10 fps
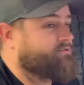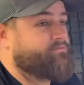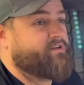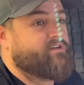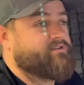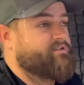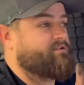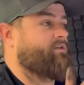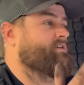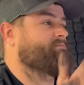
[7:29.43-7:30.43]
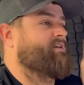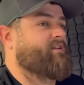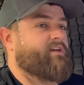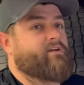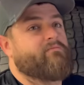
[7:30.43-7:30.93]
because it's always being
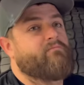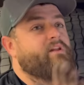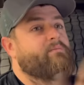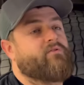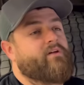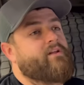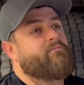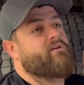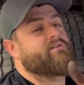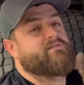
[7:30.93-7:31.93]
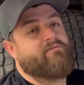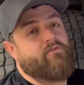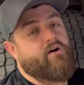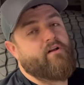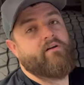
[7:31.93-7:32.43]
like manipulated because the
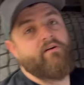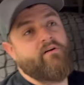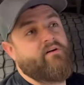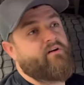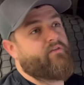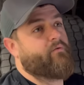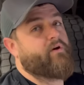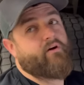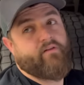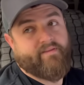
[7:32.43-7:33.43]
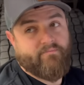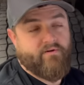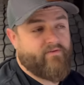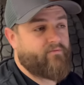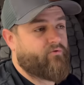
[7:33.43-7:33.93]
front and the rear are like the
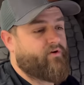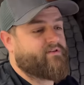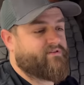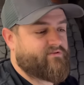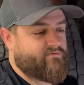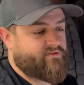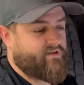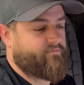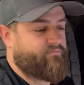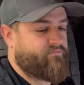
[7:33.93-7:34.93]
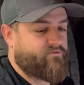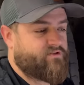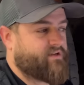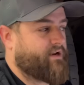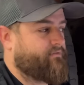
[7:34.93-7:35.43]
pivoting points and this one's like
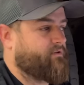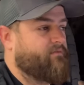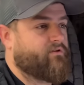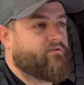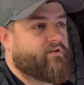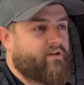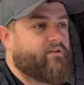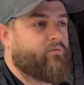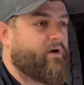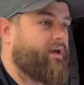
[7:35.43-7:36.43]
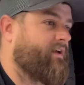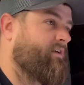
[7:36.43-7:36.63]
just kind of in the middle and in the way.